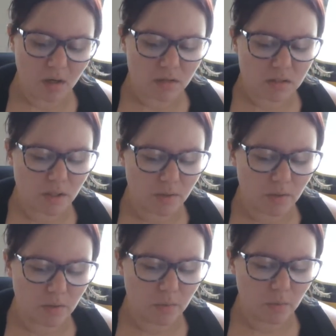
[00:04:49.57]

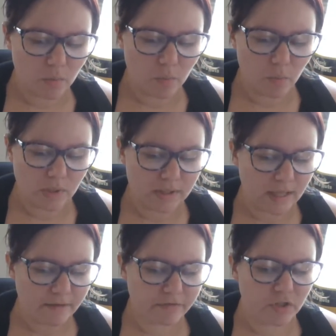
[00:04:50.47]
So we
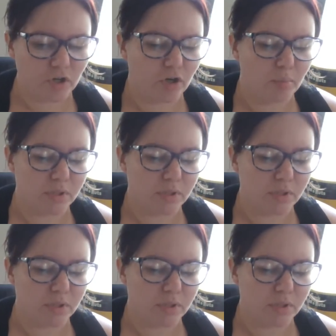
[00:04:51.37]
left her,